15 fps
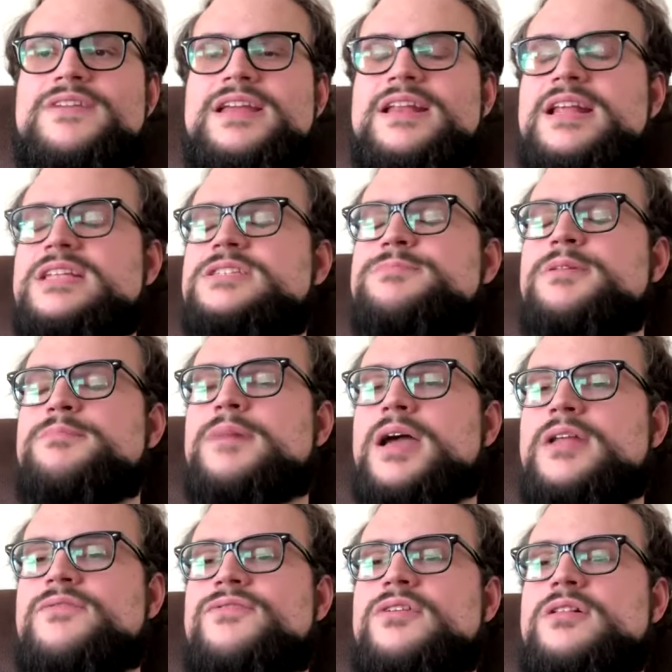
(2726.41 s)
He needs to be
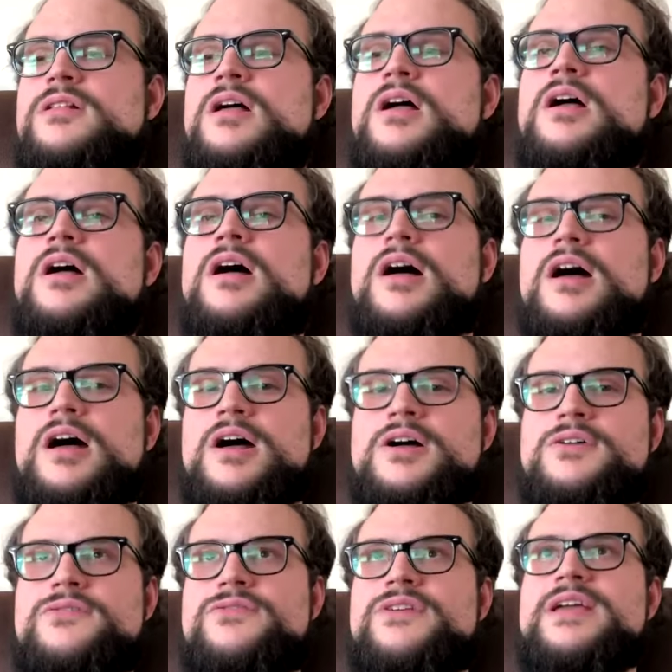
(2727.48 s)
mindful
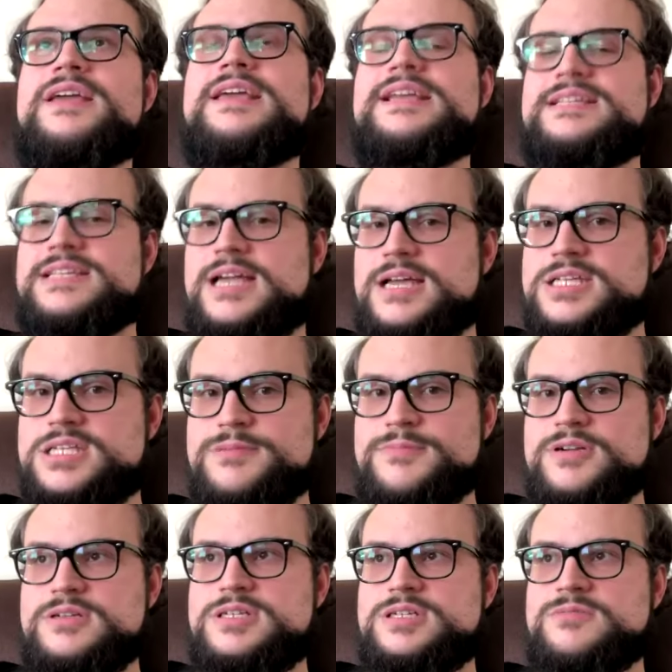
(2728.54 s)
of his
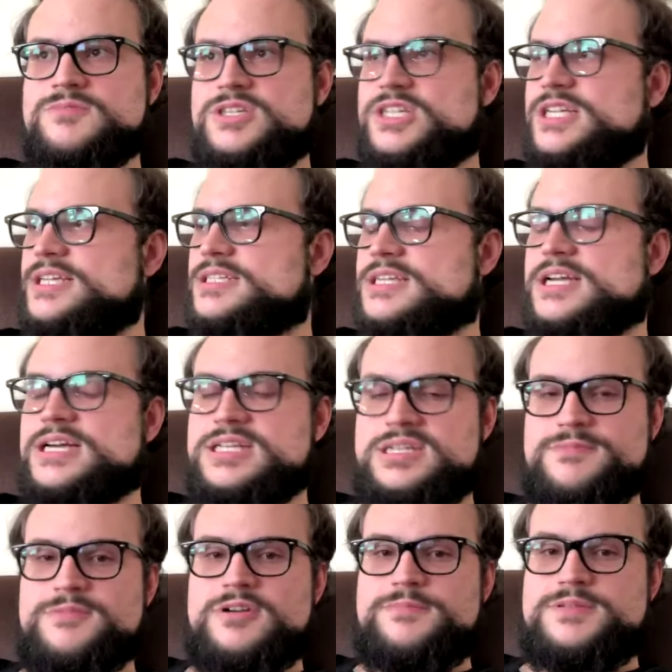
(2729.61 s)
customers, which he is
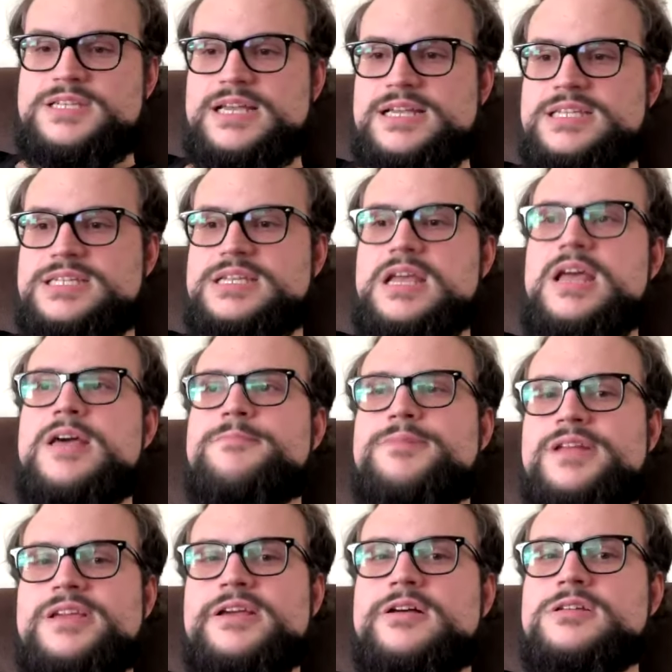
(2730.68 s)
customer obsessed,
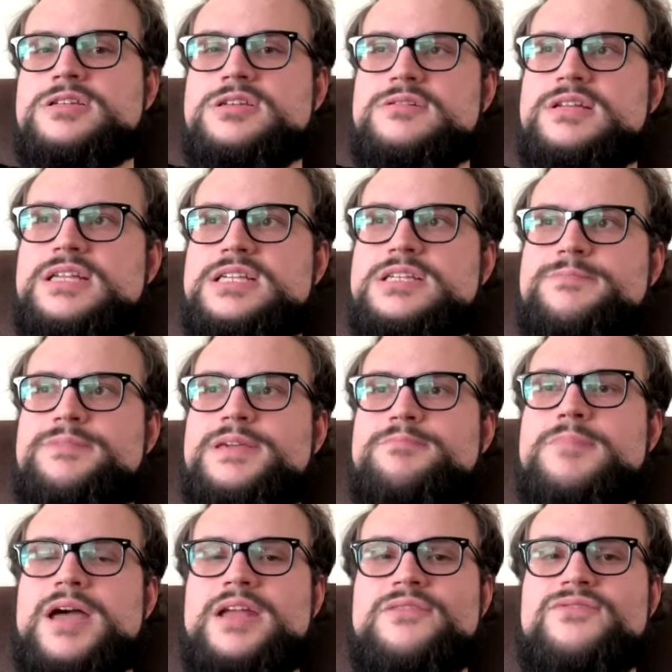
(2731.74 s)
but he also needs to be
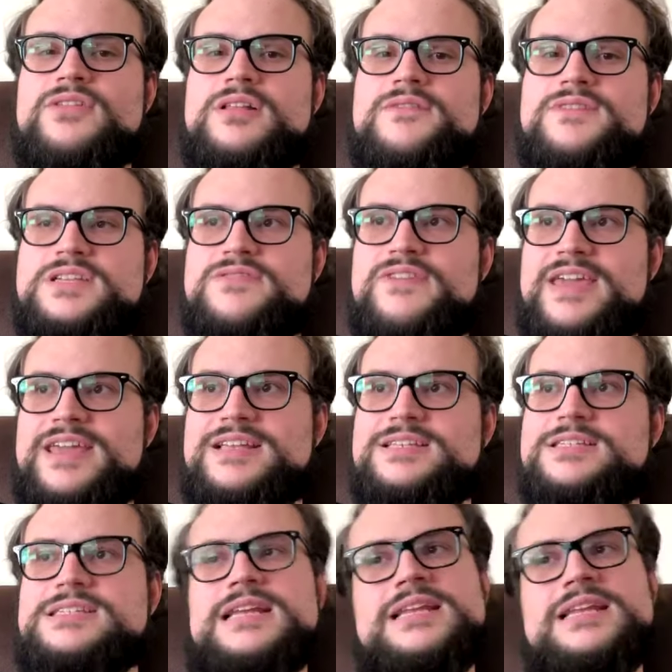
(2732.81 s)
mindful of his fans.